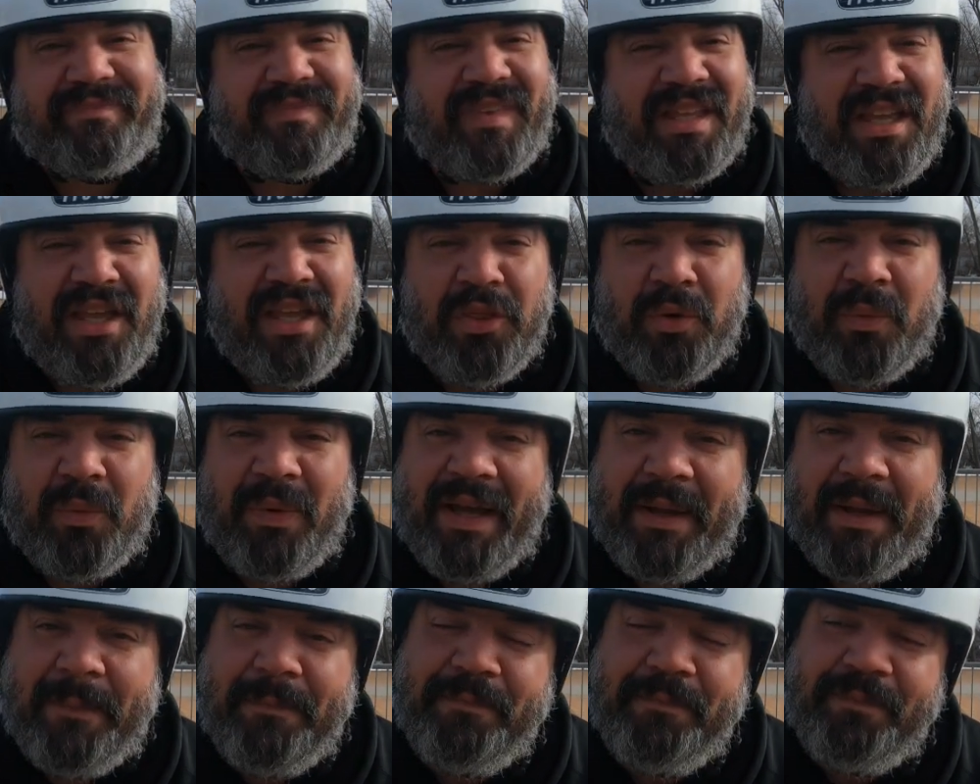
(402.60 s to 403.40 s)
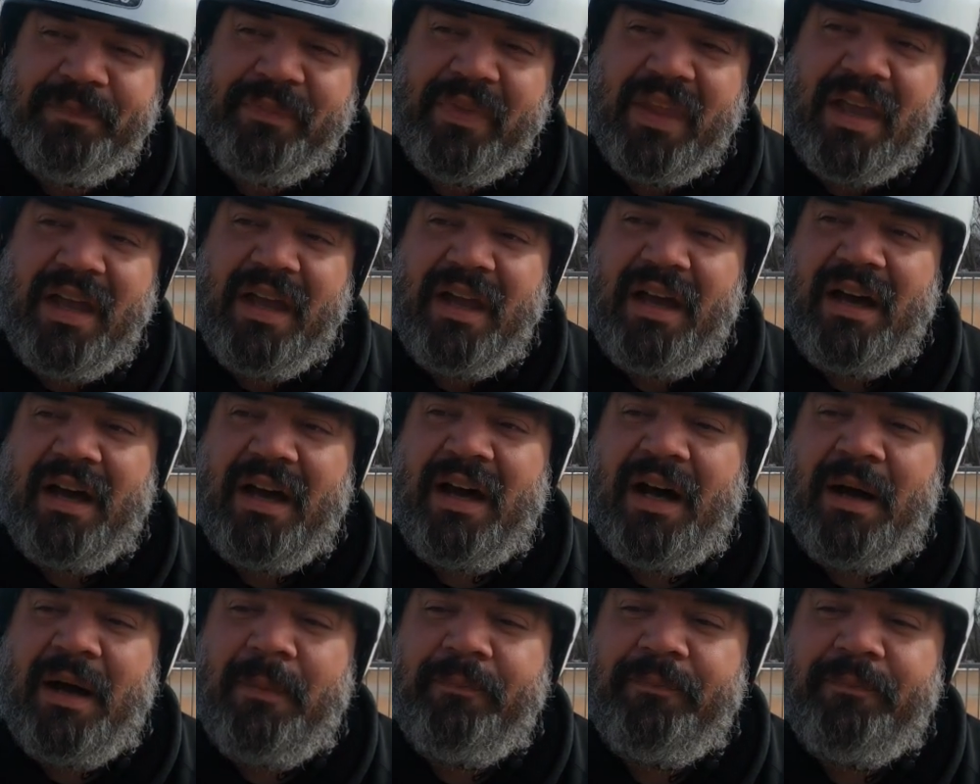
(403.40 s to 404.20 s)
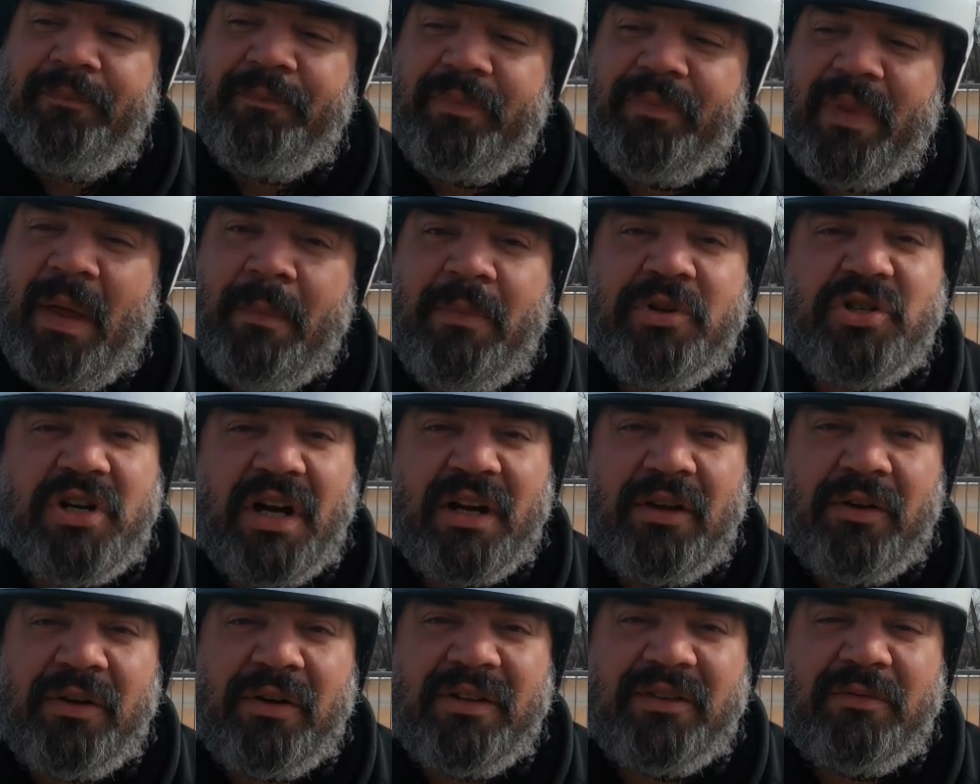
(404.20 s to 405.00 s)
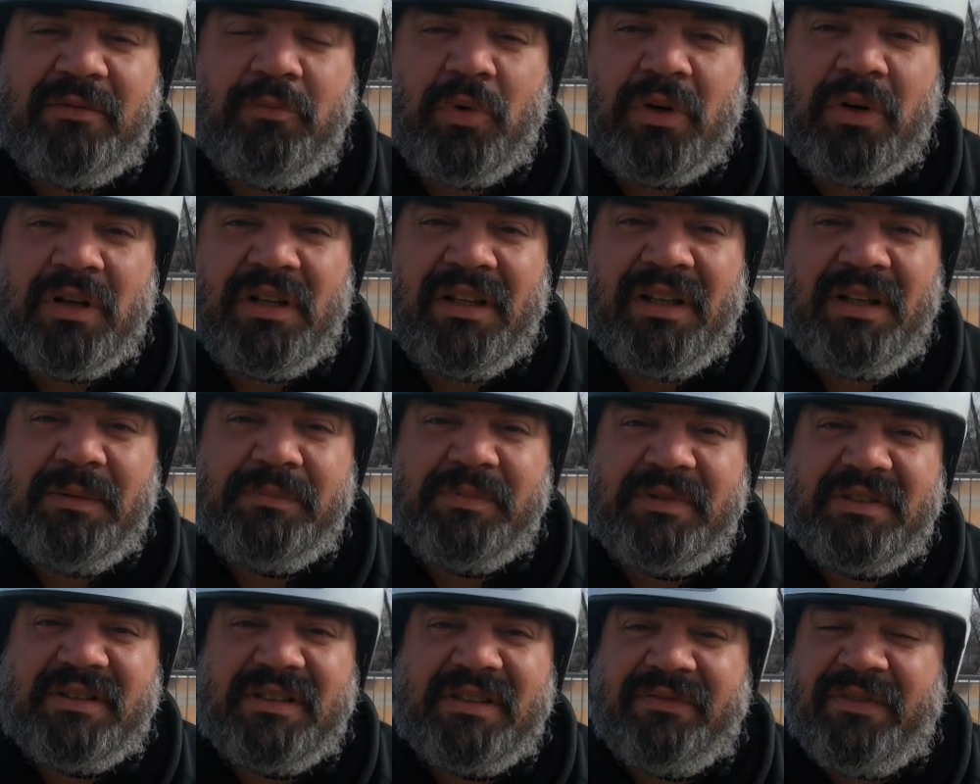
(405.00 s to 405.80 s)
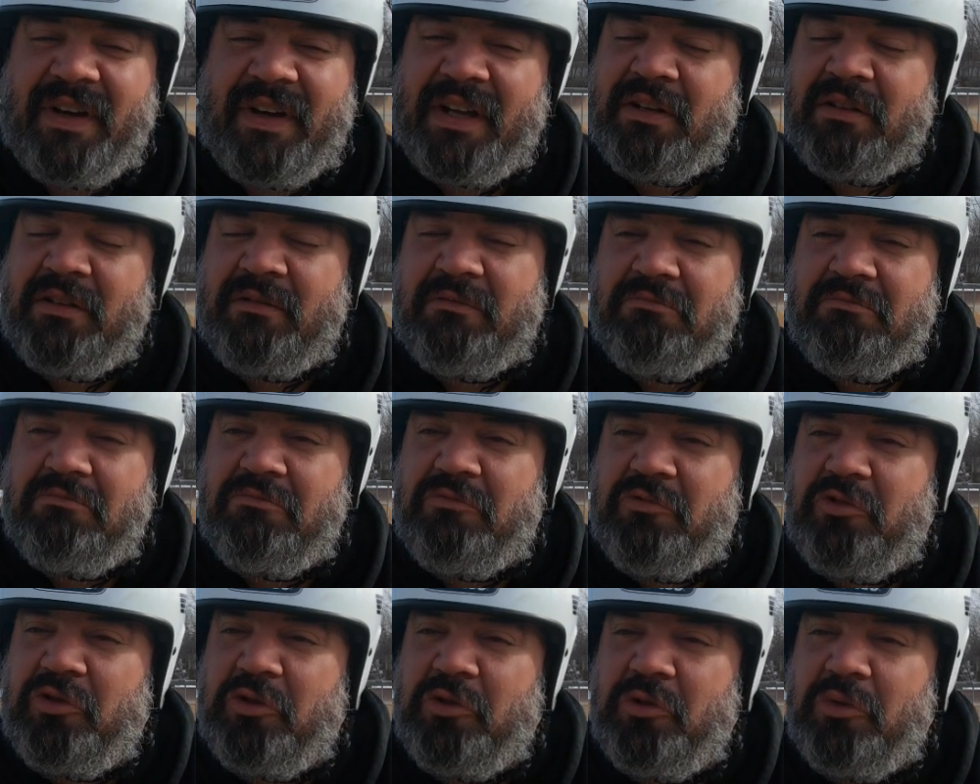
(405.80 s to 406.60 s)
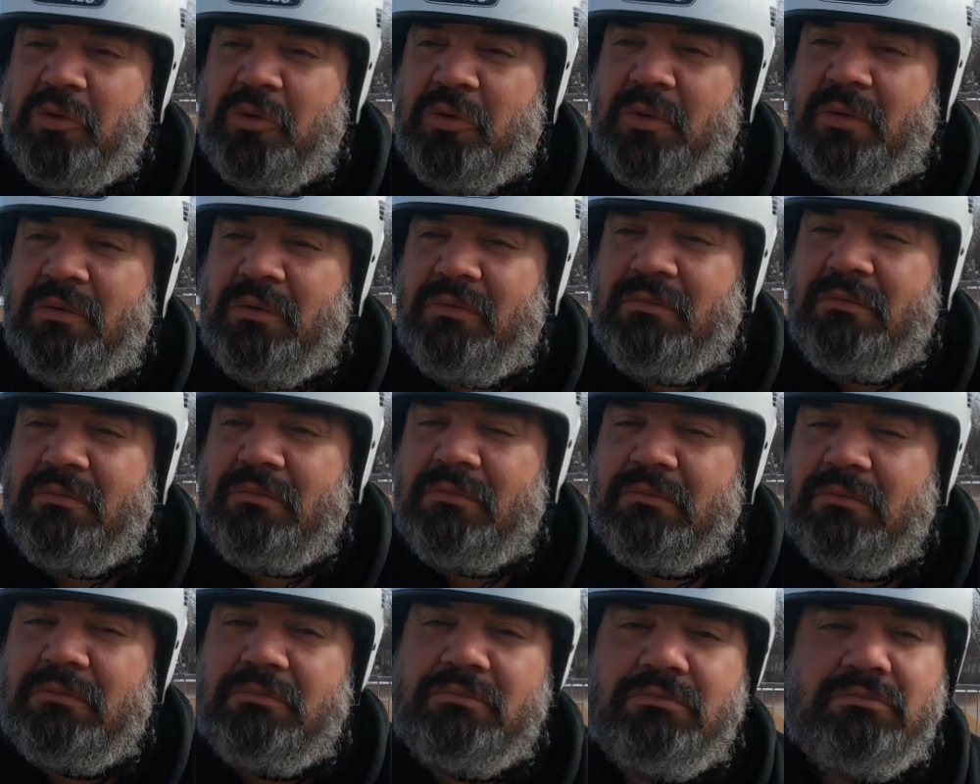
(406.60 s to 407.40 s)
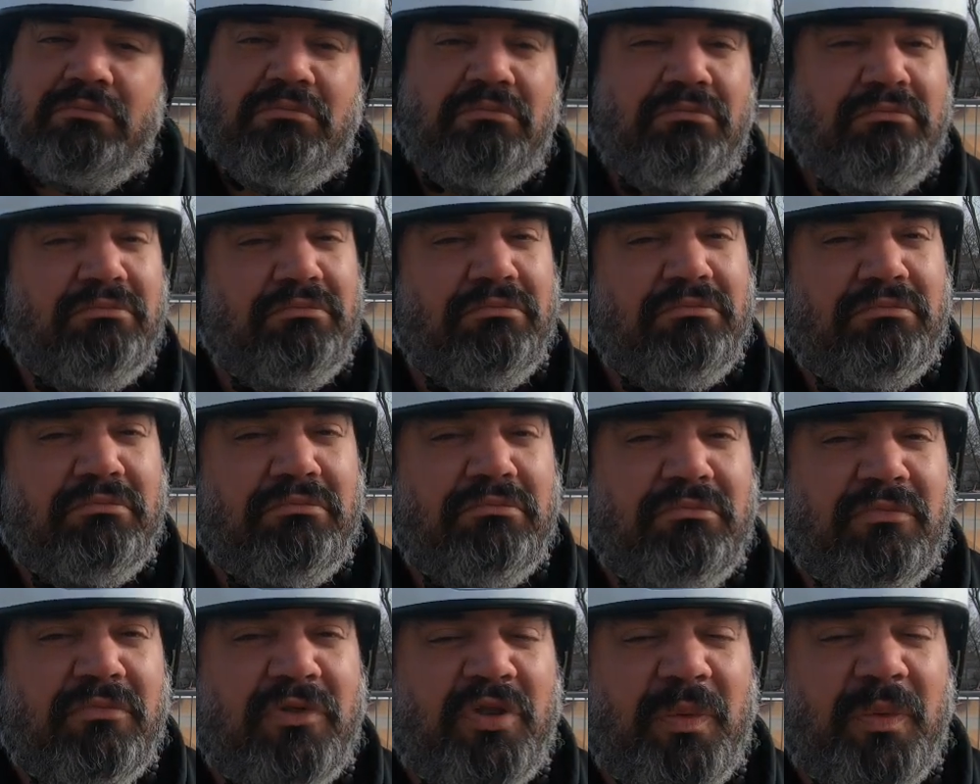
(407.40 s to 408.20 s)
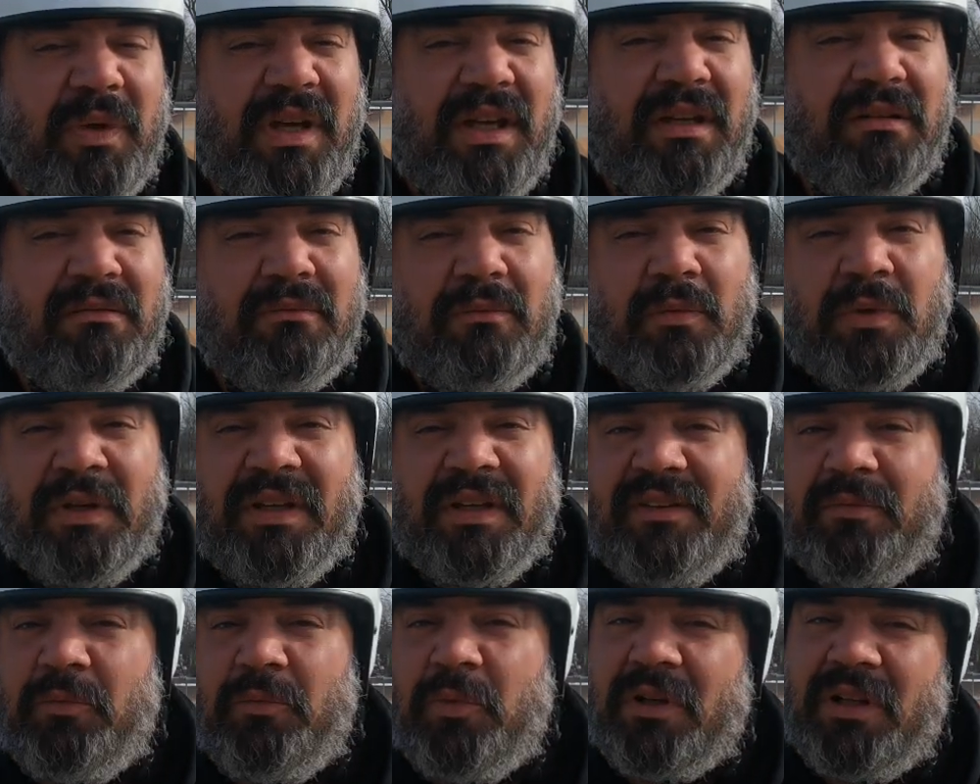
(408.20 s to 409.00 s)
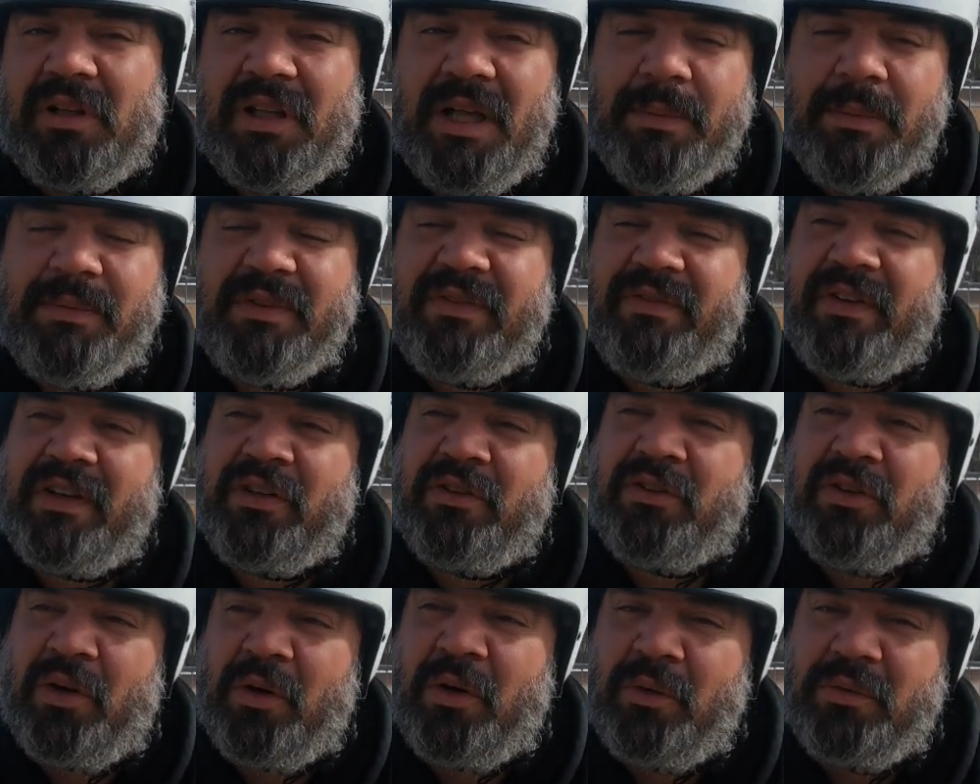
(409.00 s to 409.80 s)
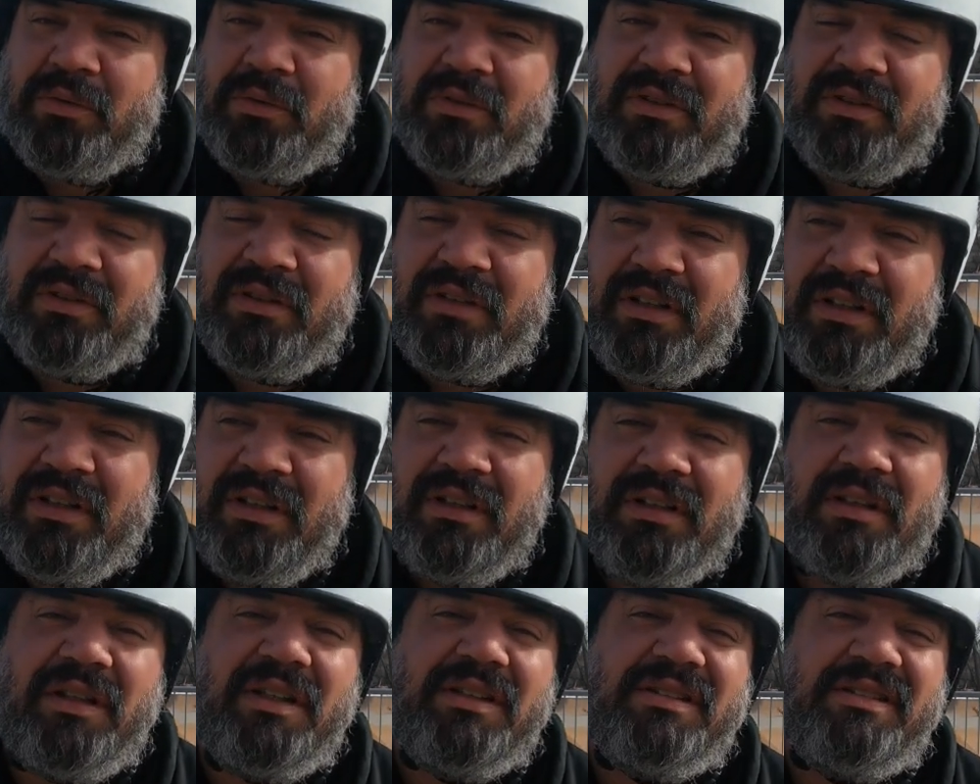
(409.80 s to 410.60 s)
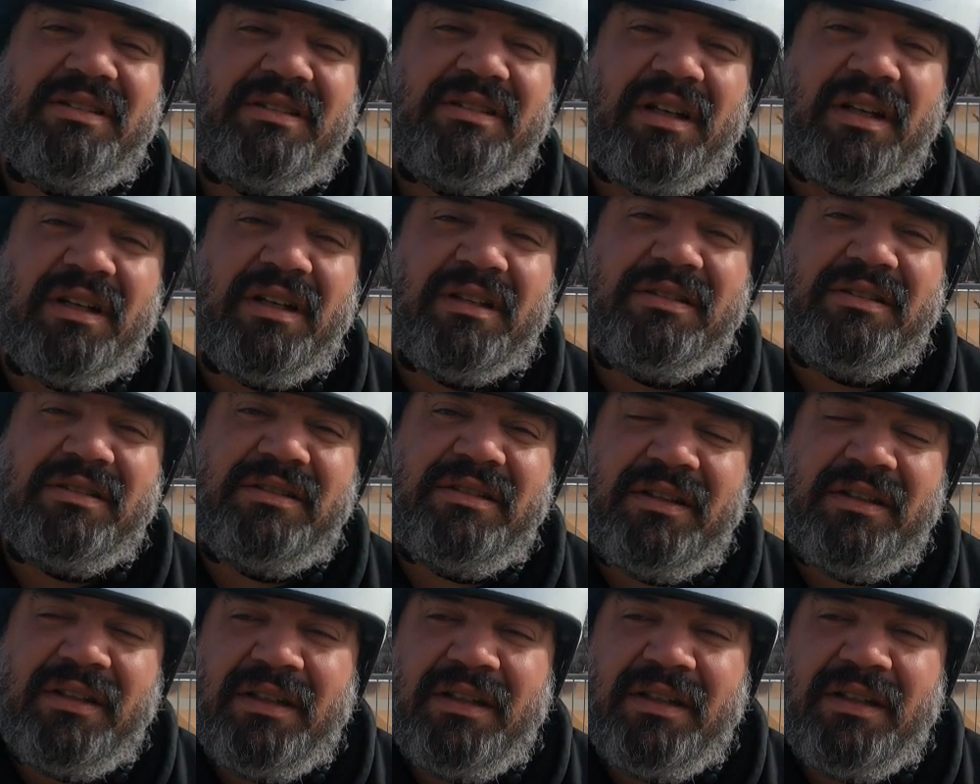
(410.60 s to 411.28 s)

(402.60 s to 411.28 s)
Either way, I'm gonna try to go get some more clips. If I do, sweet, we'll get some more clips. If I don't, that sucks.